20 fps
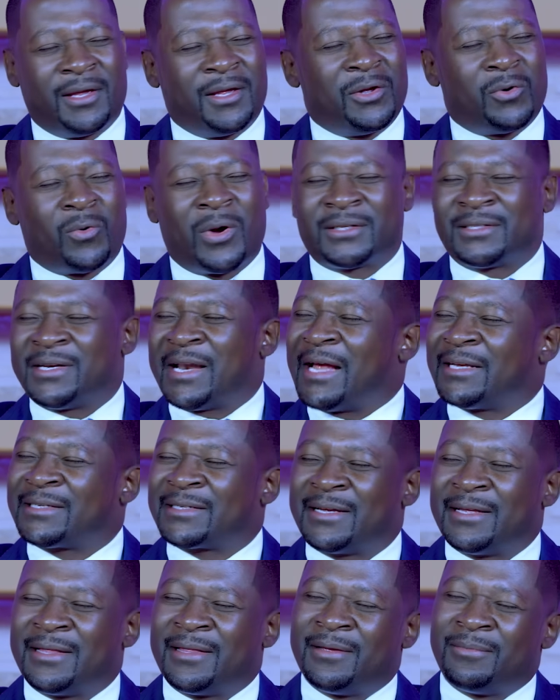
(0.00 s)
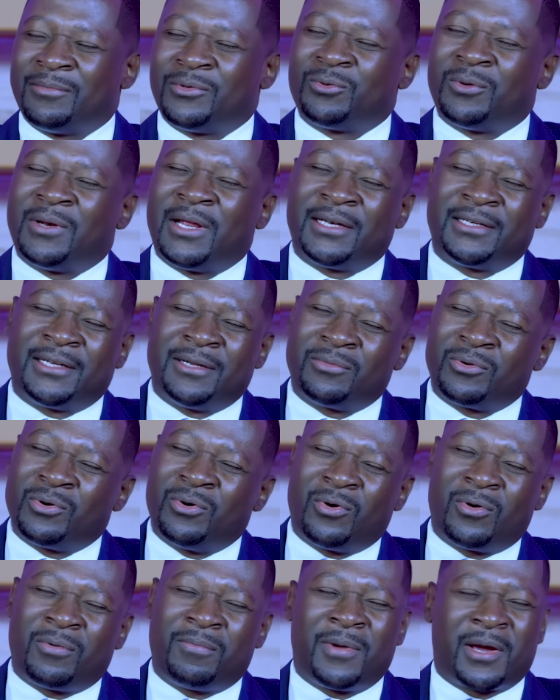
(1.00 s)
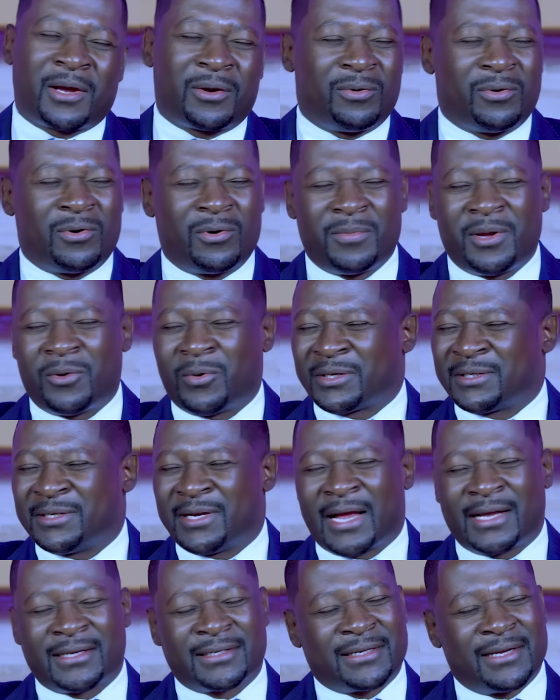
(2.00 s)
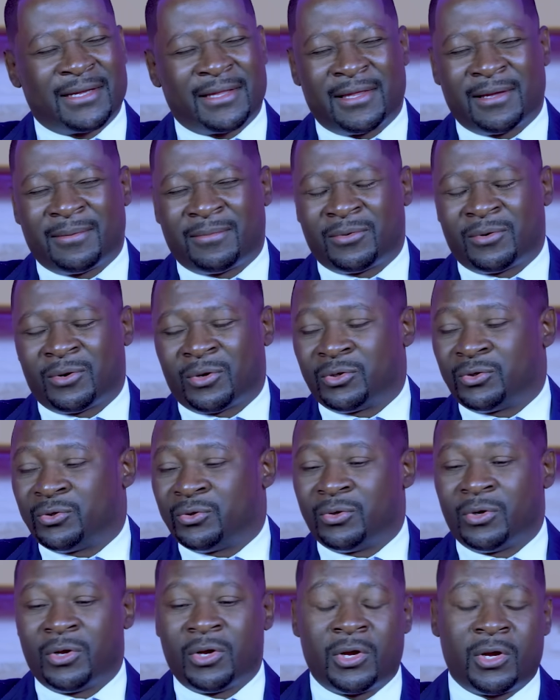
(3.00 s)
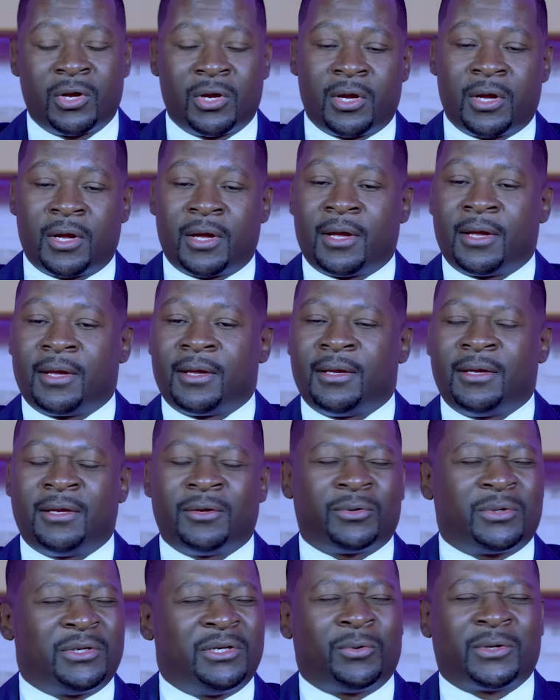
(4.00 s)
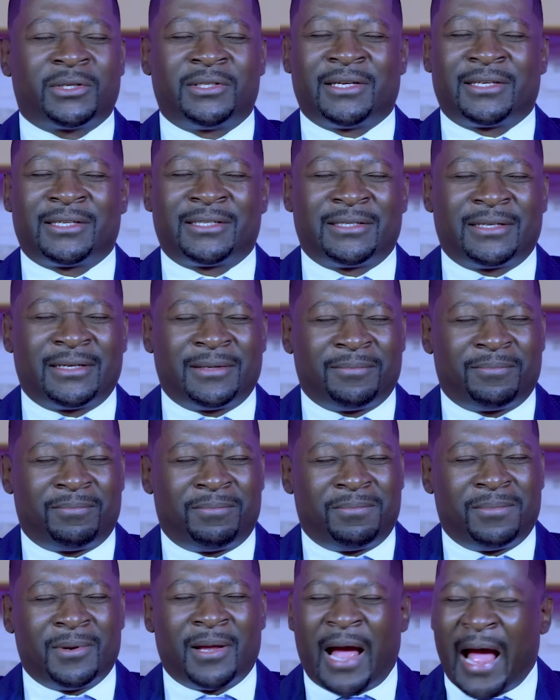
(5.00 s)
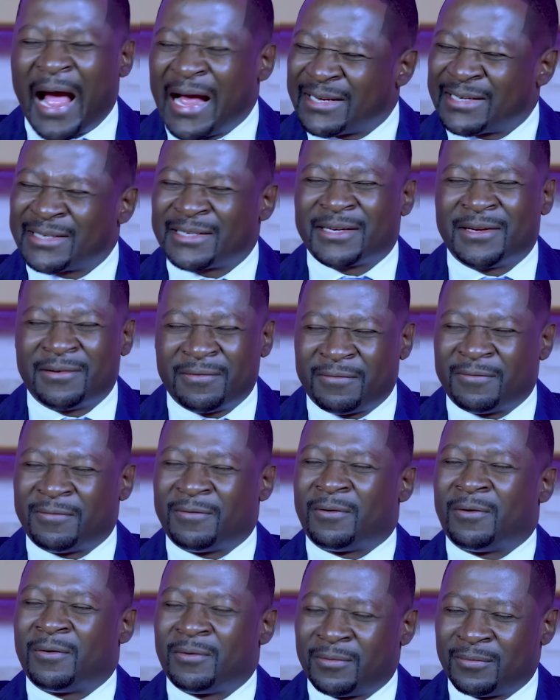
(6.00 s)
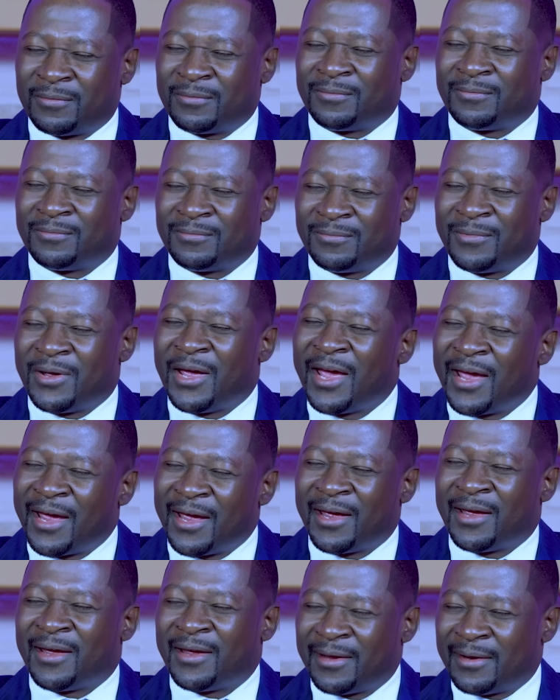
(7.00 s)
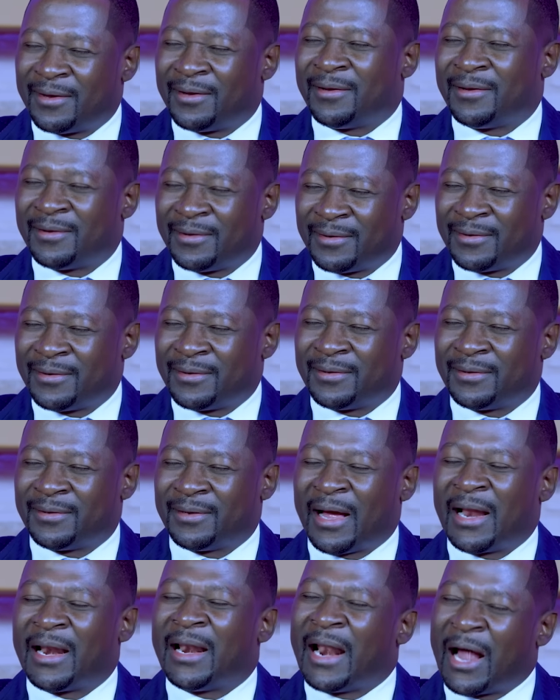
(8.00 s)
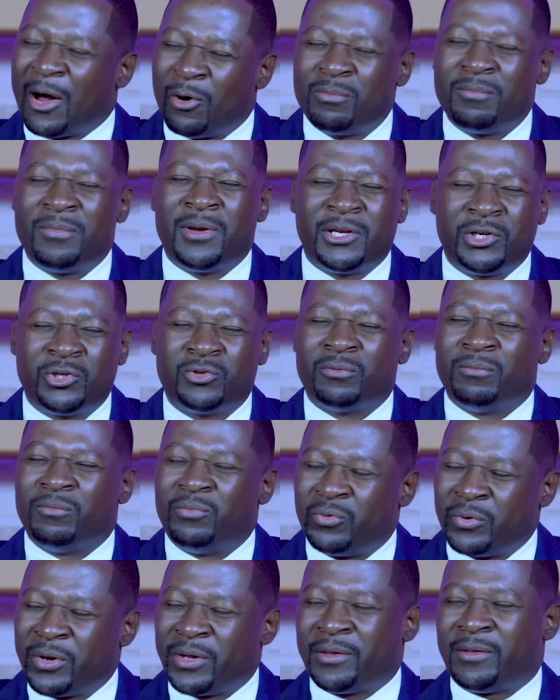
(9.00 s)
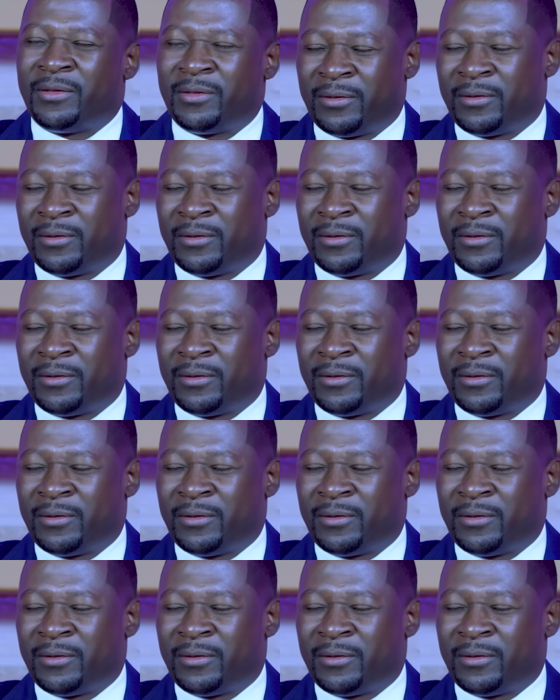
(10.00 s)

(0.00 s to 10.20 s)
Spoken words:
he wasn't asking them to let him go back home. He wasn't asking them not to. He was just asking for air. Allow me to breathe.